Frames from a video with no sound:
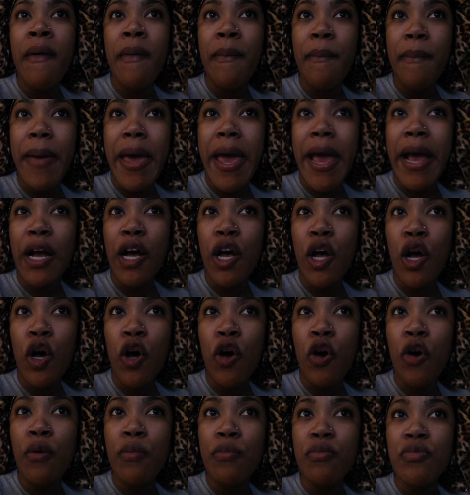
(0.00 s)
back
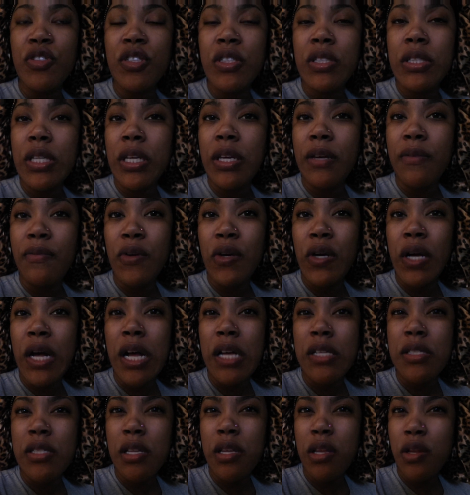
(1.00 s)
home just to give you
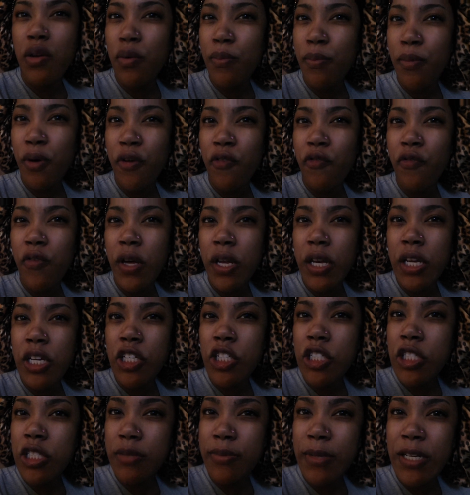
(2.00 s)
guys a little more
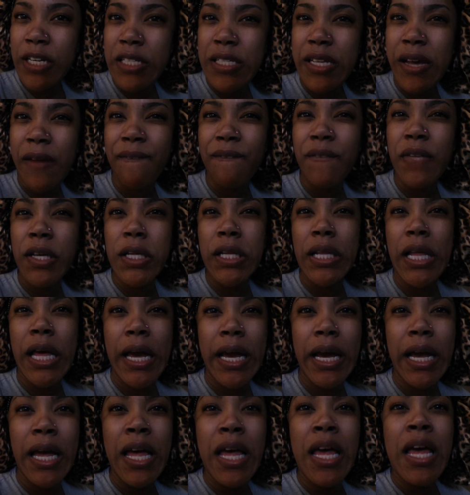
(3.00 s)
footage, just because I feel
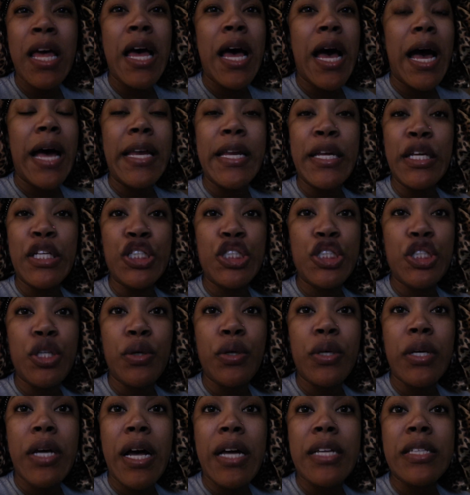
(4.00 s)
like I didn't show
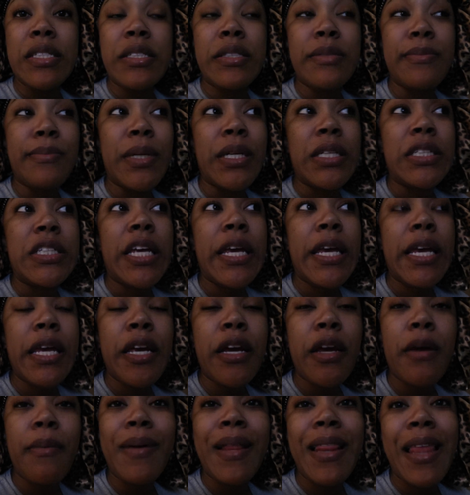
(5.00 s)
you guys as much
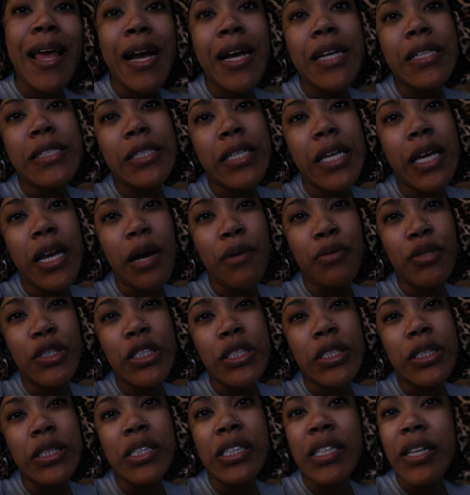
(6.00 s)
here. But like I said, I was
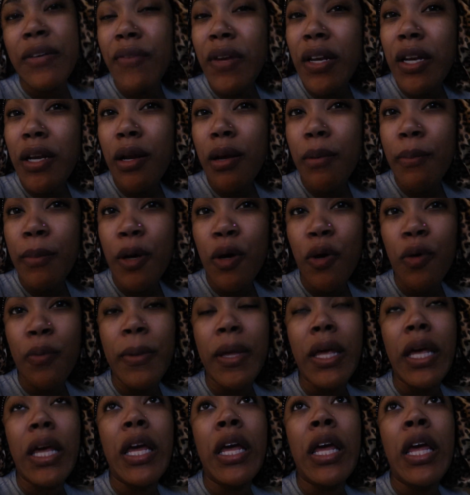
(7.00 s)
just living in the
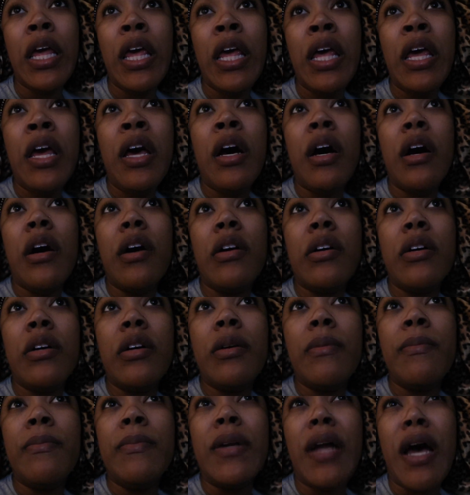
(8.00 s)
moment,
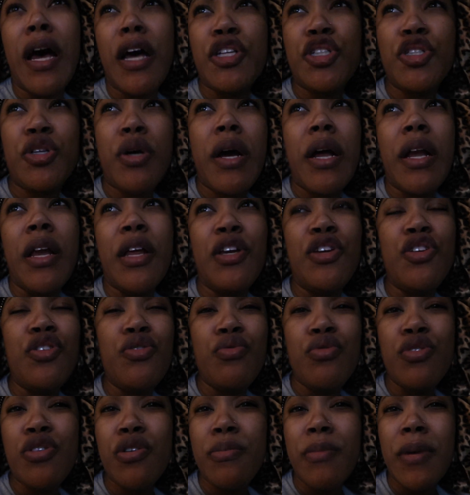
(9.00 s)
not trying to
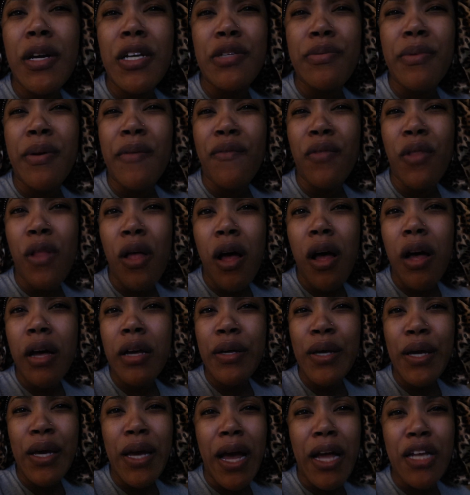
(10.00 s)
do too much with
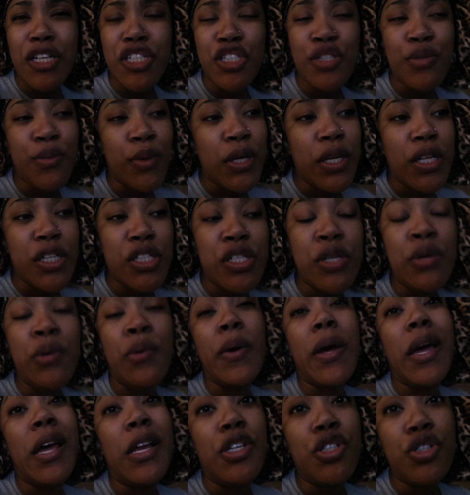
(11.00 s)
vlogging. I just wanted to
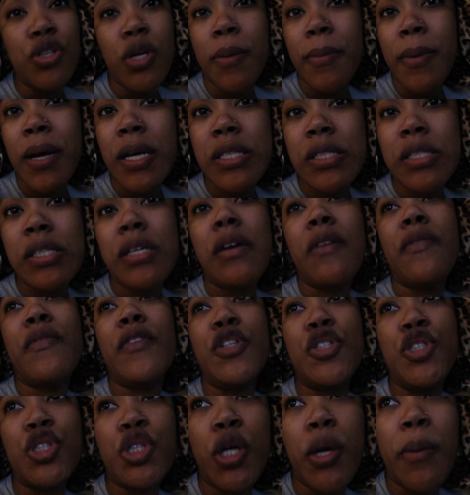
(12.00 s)
enjoy myself,
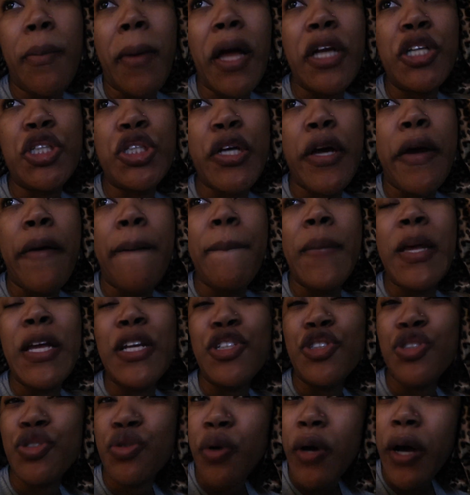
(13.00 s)
enjoy my trip,
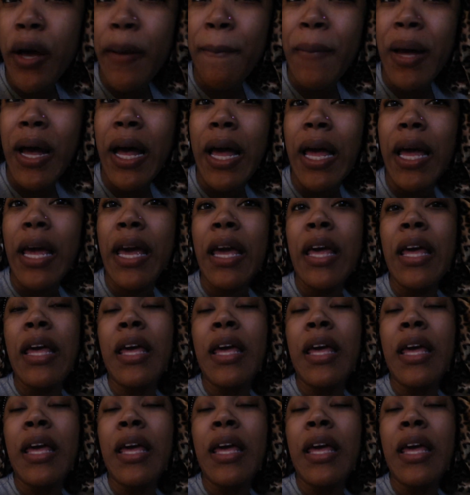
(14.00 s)
enjoy my,